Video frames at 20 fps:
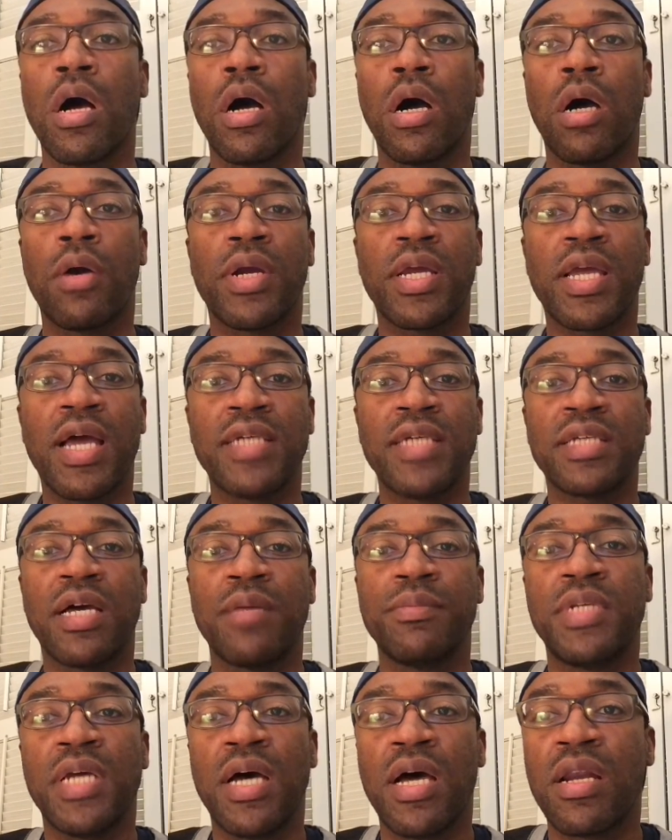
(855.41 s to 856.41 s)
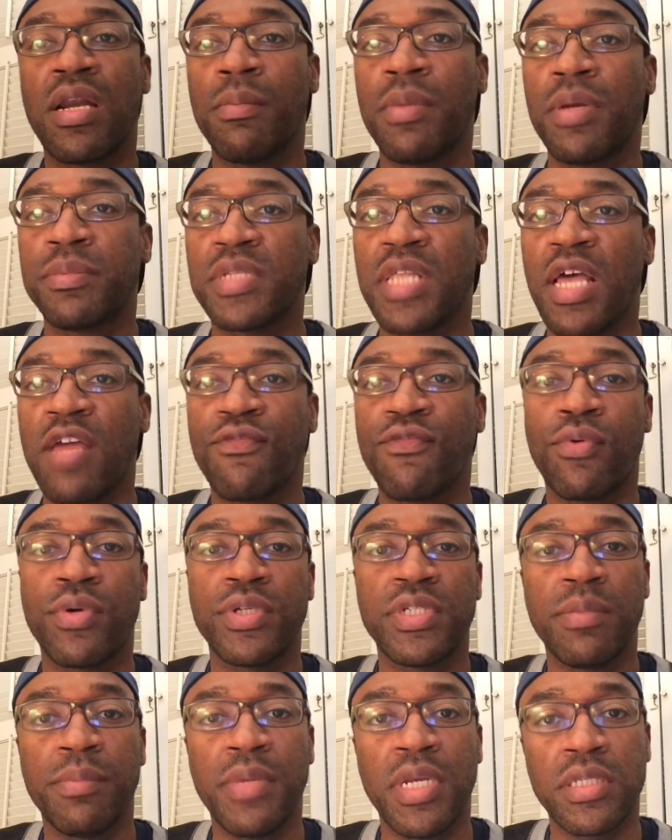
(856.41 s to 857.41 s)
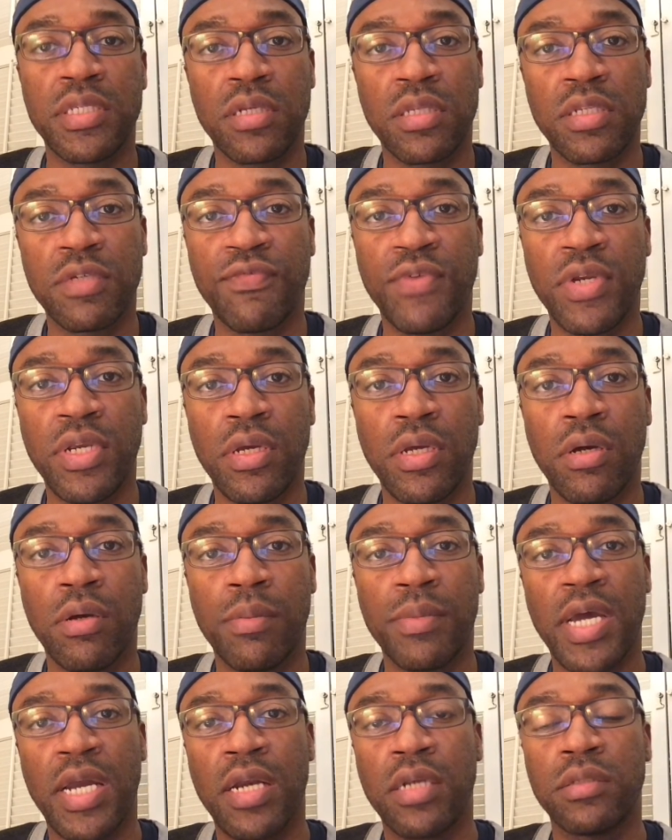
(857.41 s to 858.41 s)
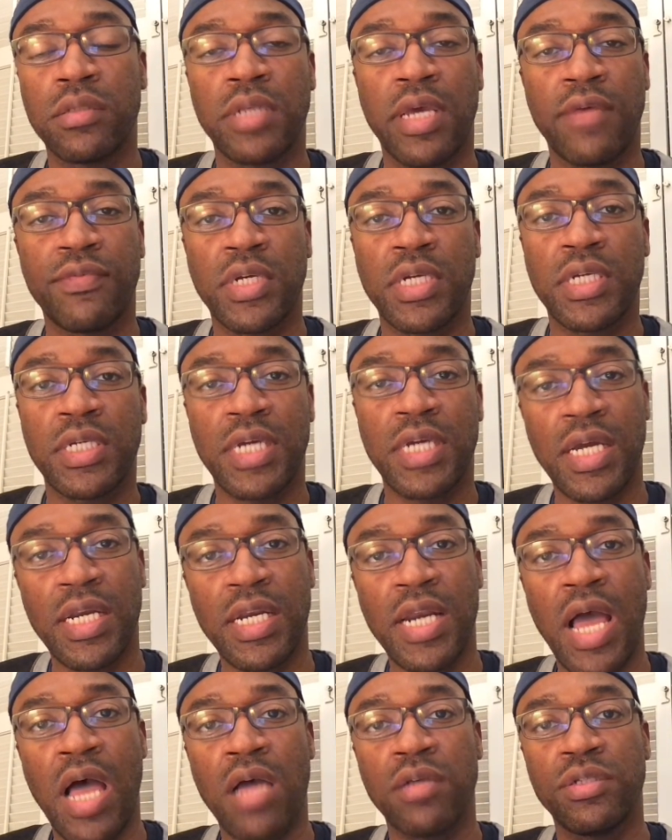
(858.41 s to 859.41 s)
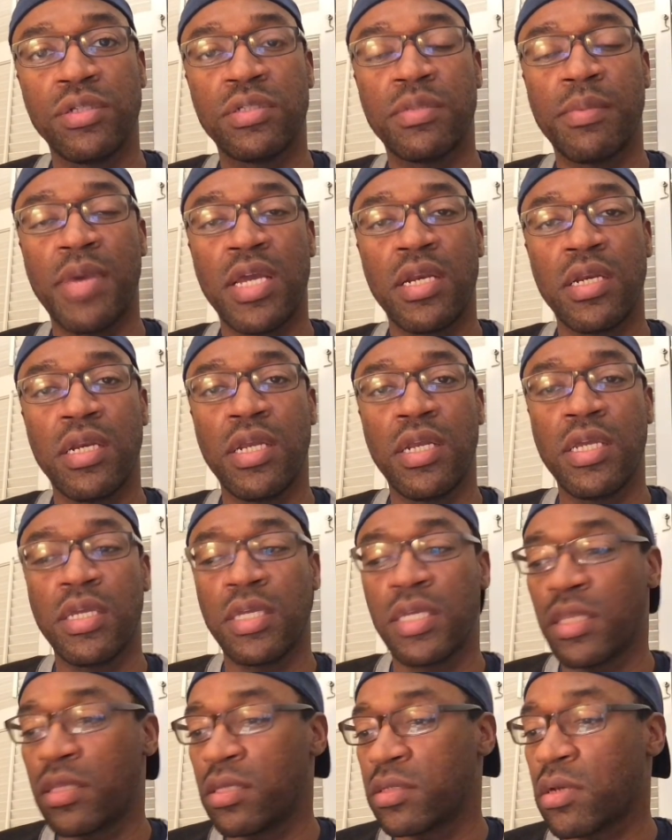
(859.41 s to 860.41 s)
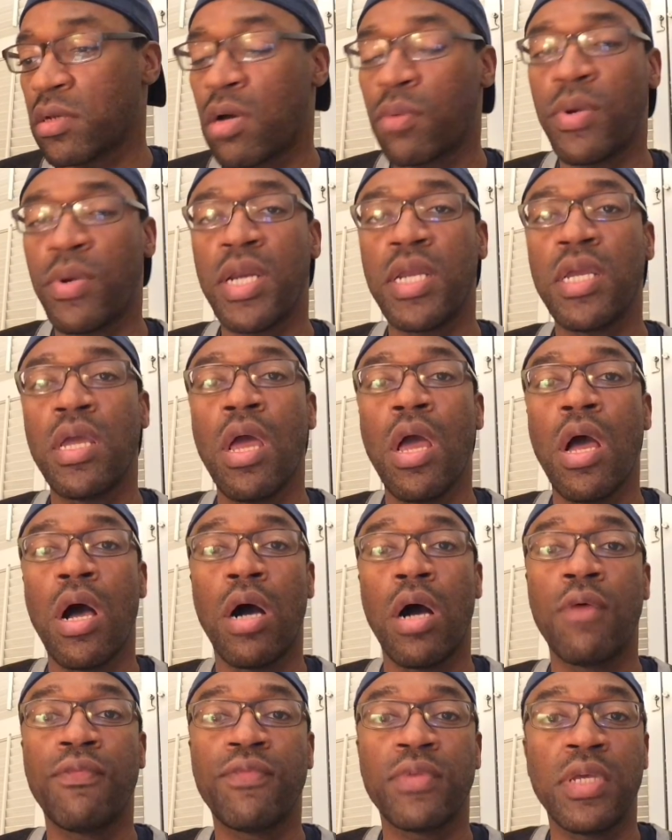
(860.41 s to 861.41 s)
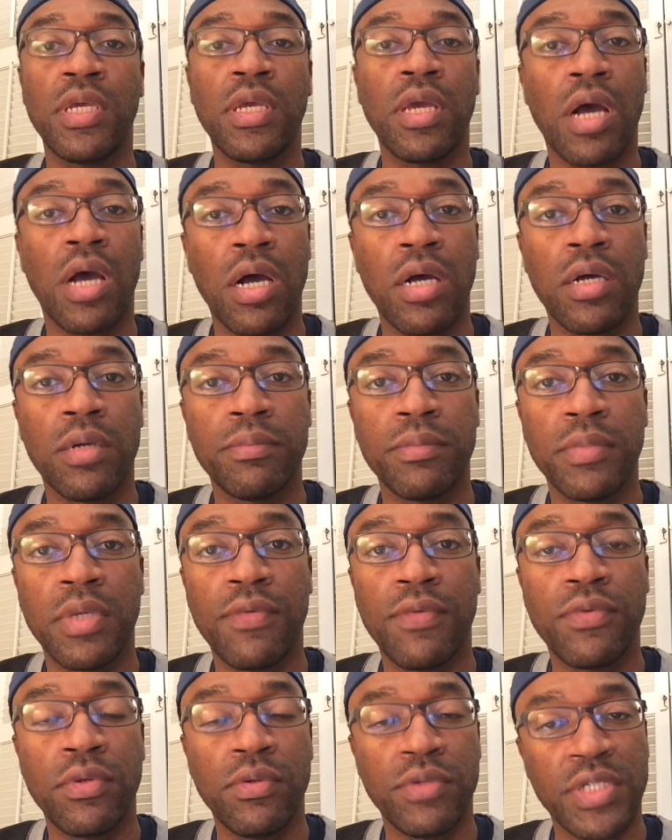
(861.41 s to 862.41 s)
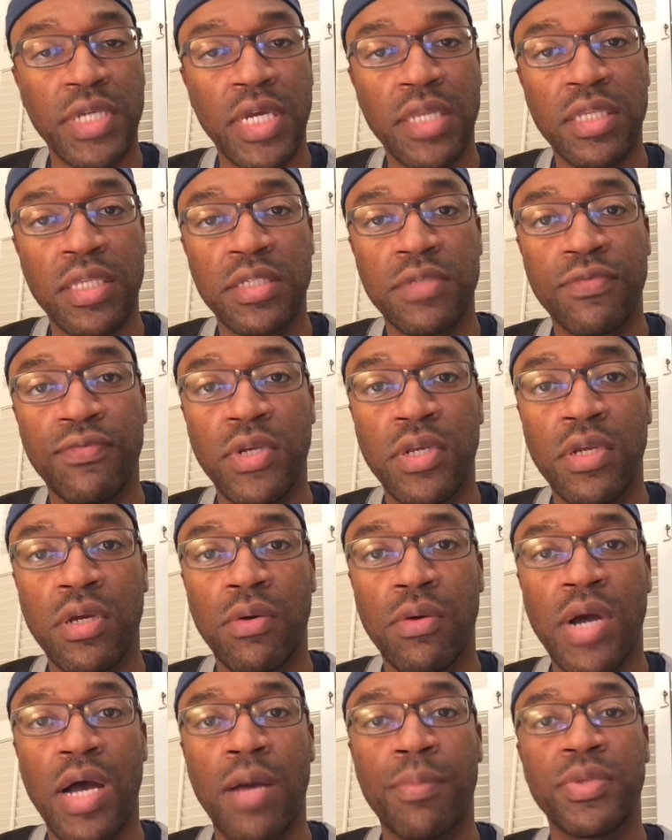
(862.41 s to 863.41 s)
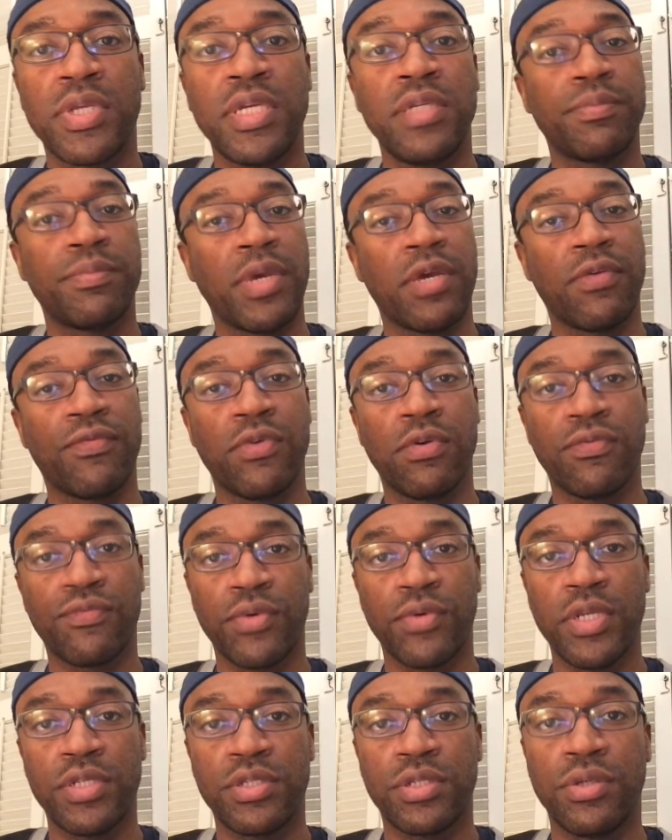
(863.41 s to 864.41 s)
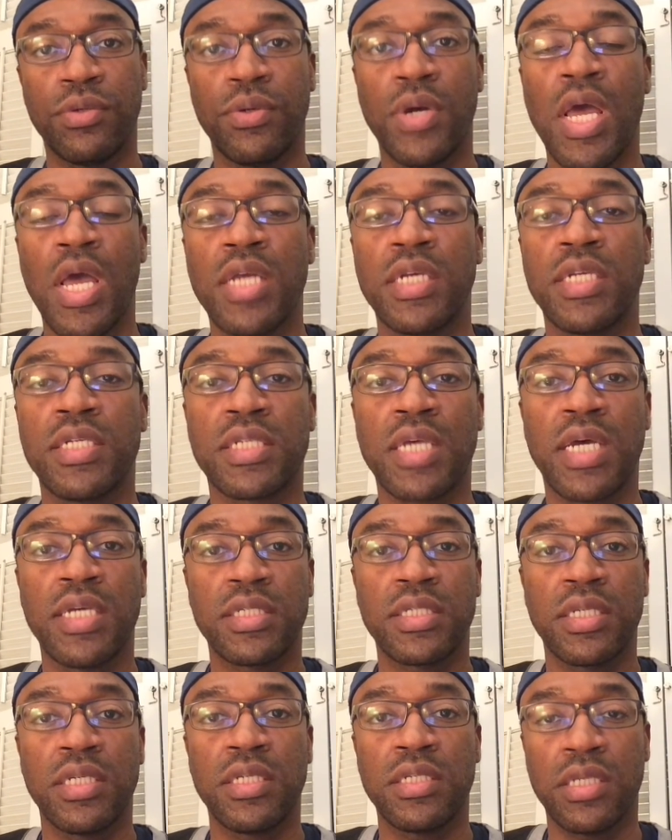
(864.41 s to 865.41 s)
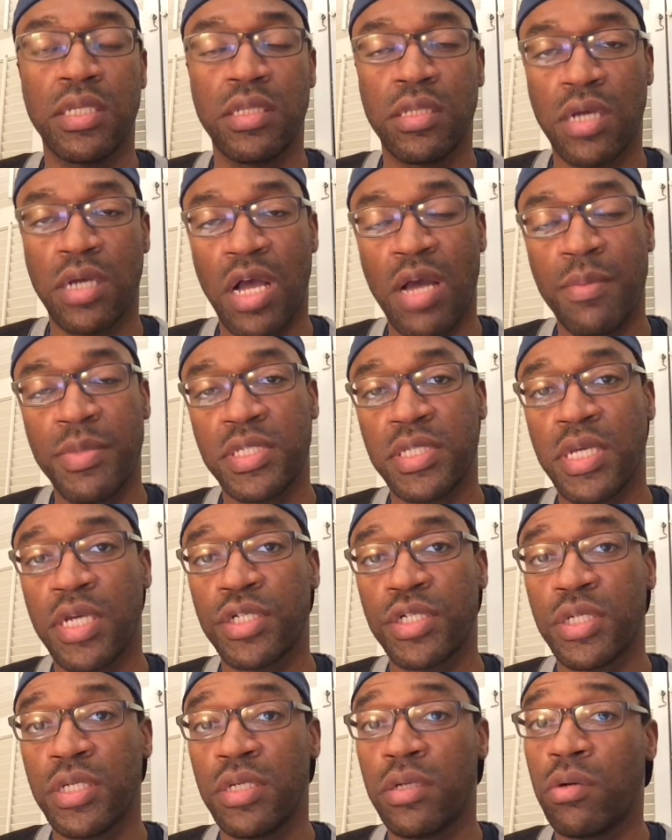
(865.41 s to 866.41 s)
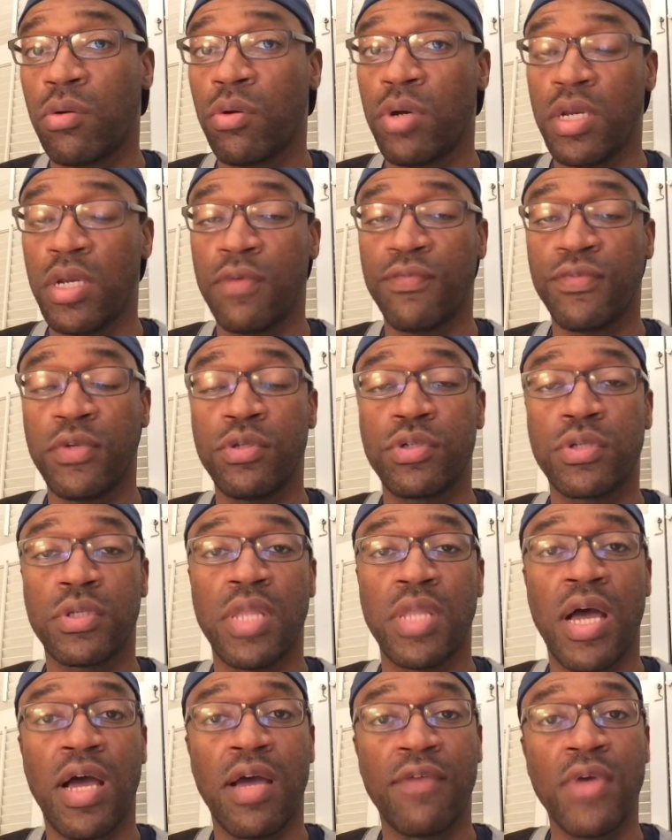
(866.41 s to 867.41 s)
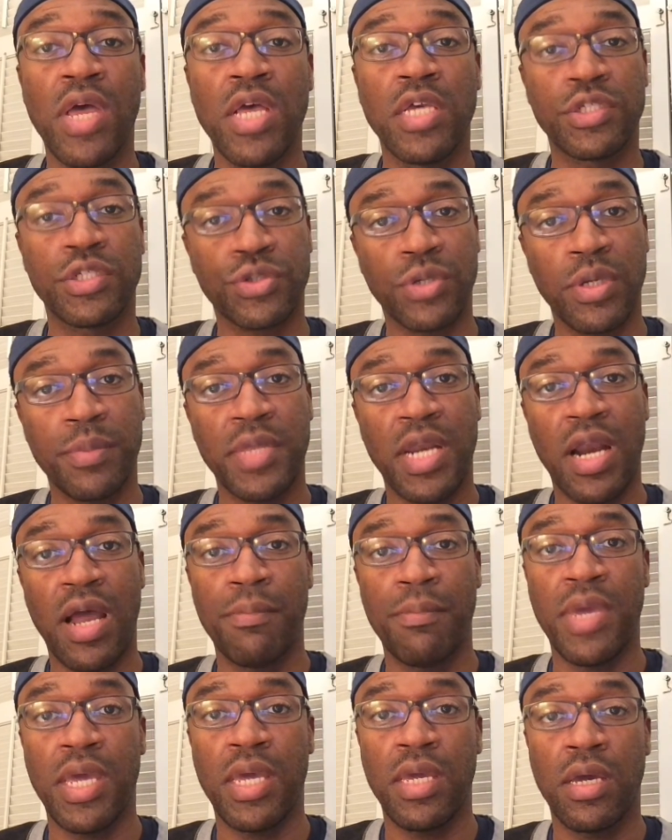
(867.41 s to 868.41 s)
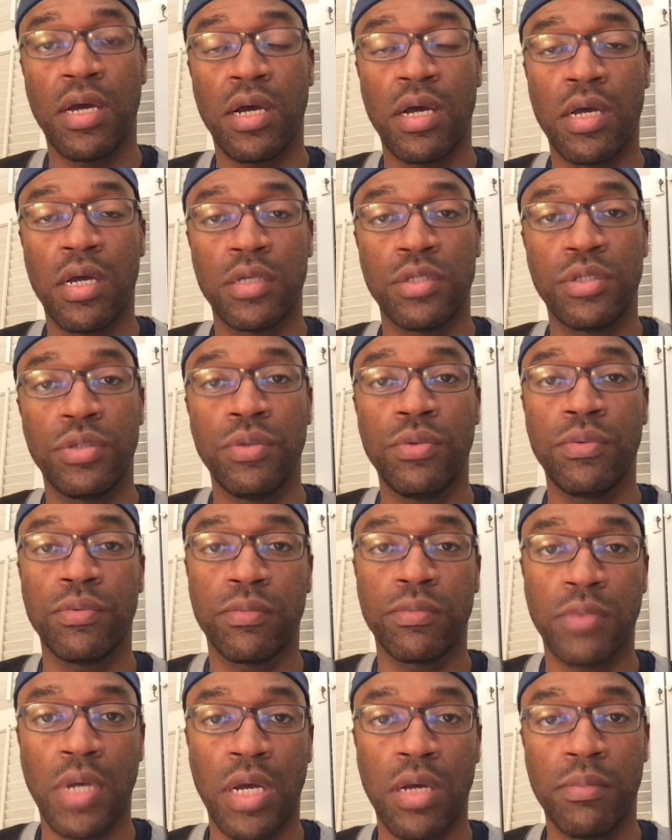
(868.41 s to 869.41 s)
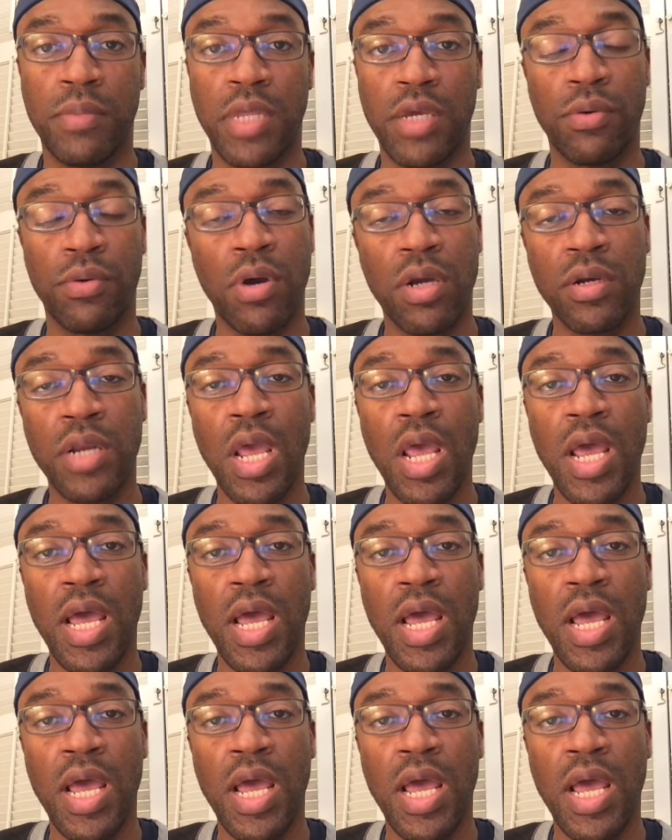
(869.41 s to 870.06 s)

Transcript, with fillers: All right guys, I'm done. I'm up to like fourteen minutes on this video. I'm gonna have to cut it out, do some editing, get this all ready. Hopefully um if you check this video out, please make, feel free to discuss this in the comment section or in a future live stream that I may uh, do um, later on.